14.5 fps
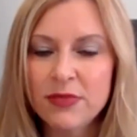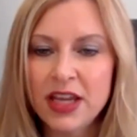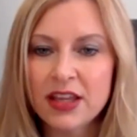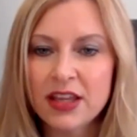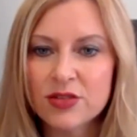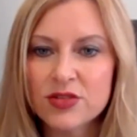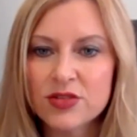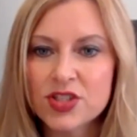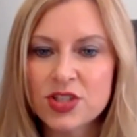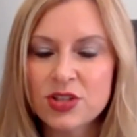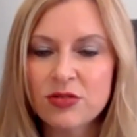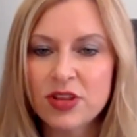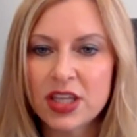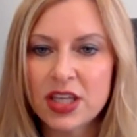make those
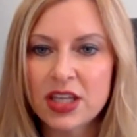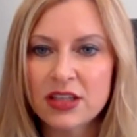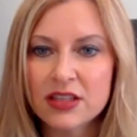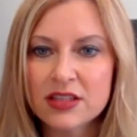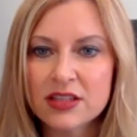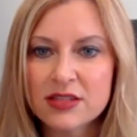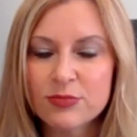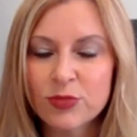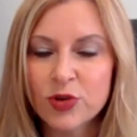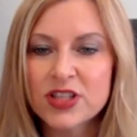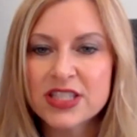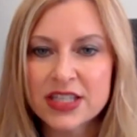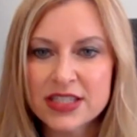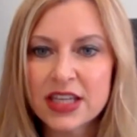two things
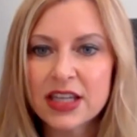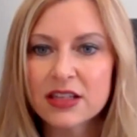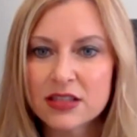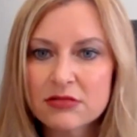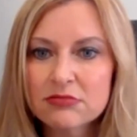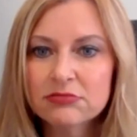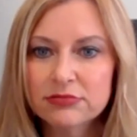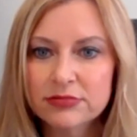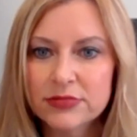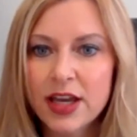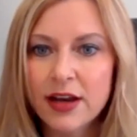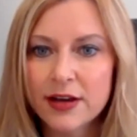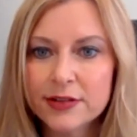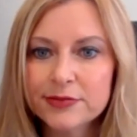more succinct.
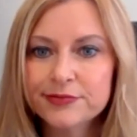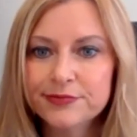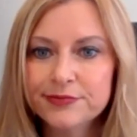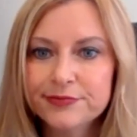Yeah. Right.